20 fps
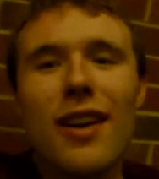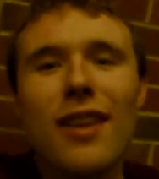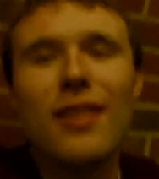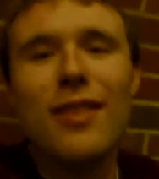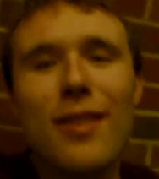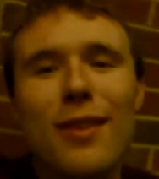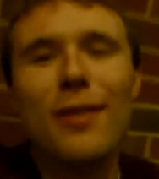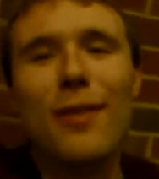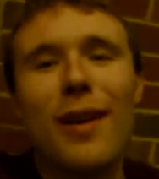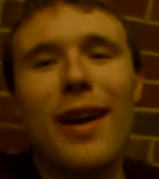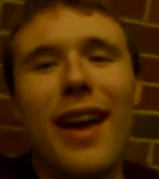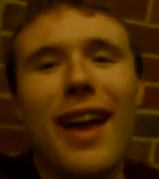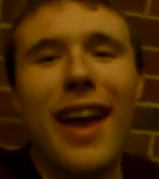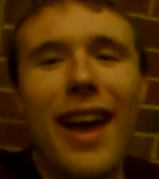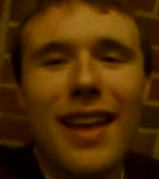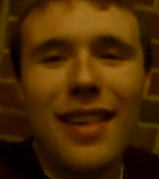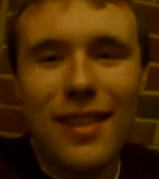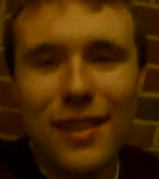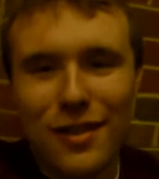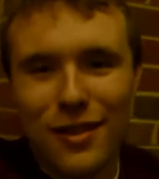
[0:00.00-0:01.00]
So,
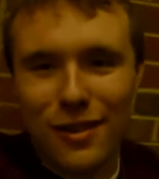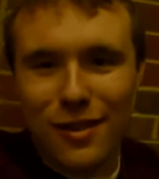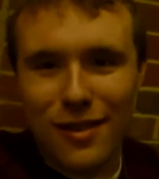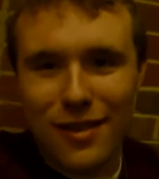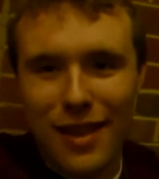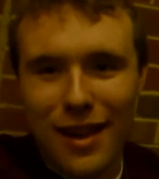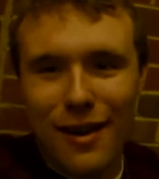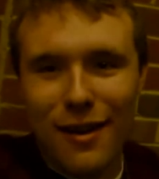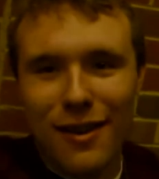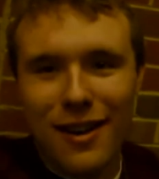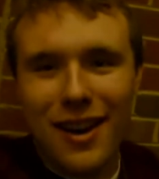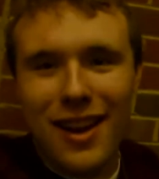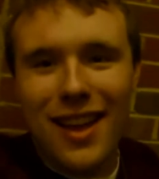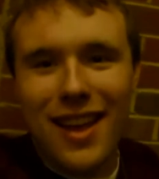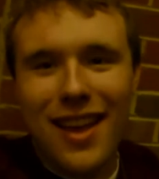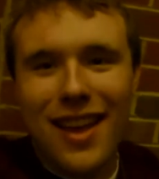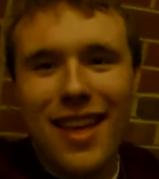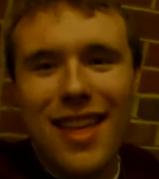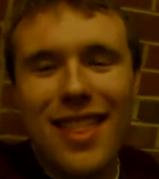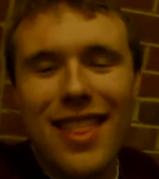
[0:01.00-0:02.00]
as it turns out,
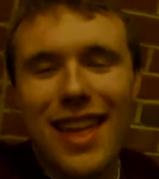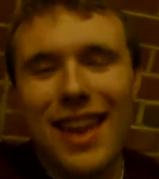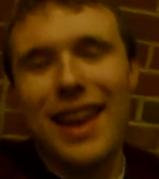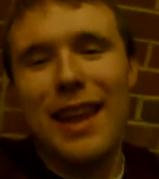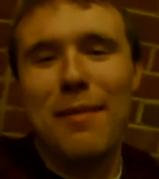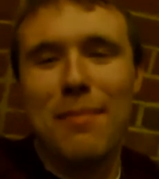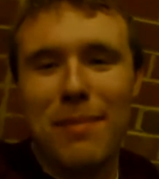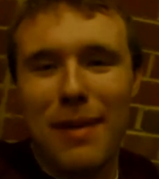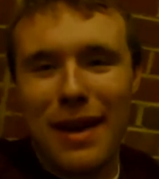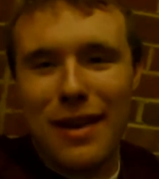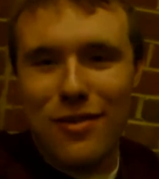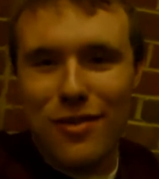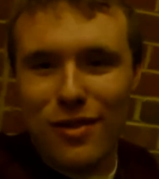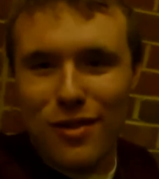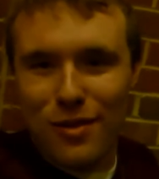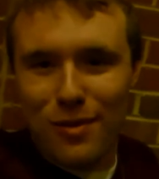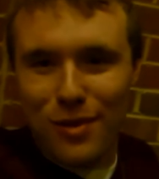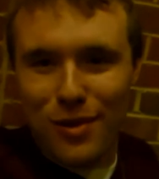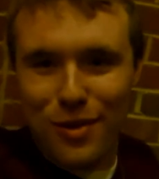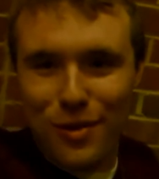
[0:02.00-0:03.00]
that
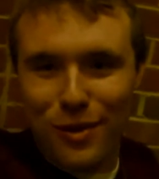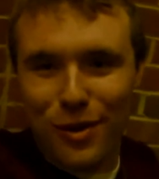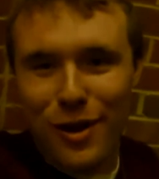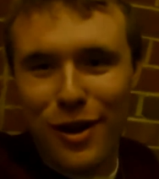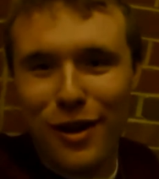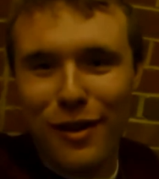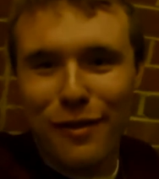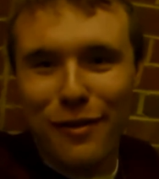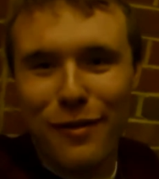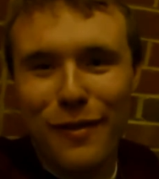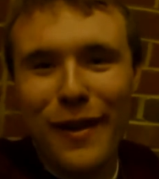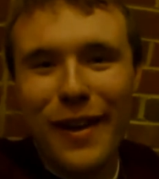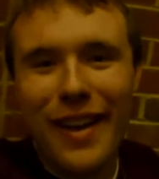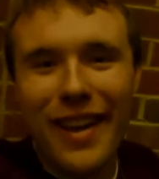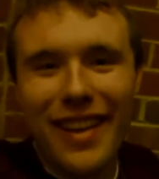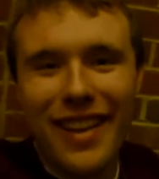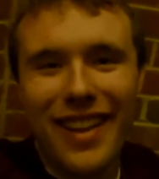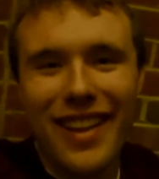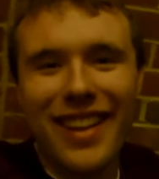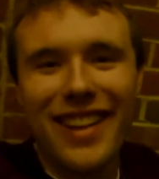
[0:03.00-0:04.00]
impatience was sort of
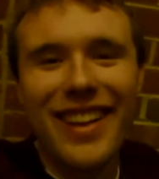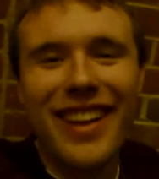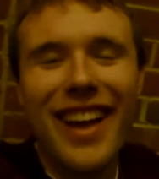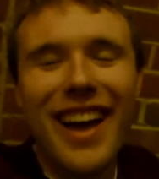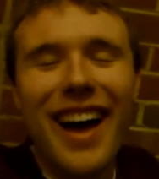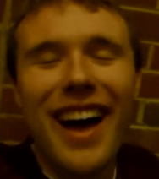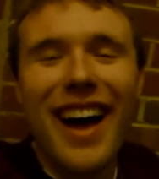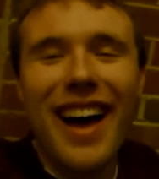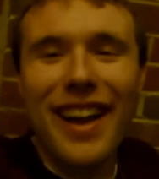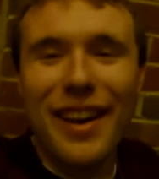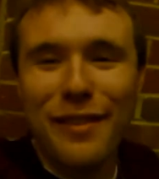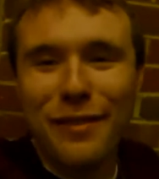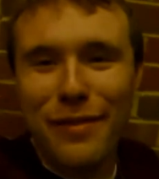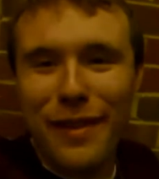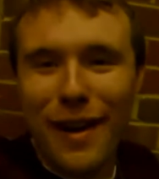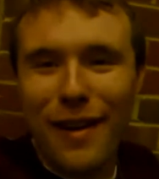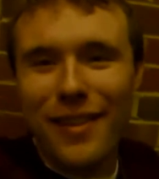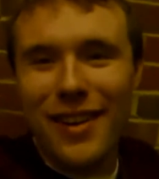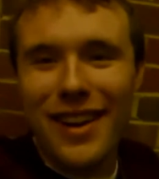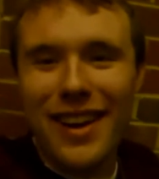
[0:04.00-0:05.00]

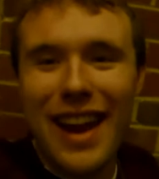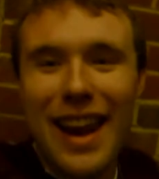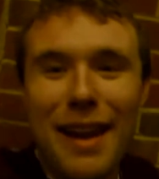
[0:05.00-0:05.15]
unfounded.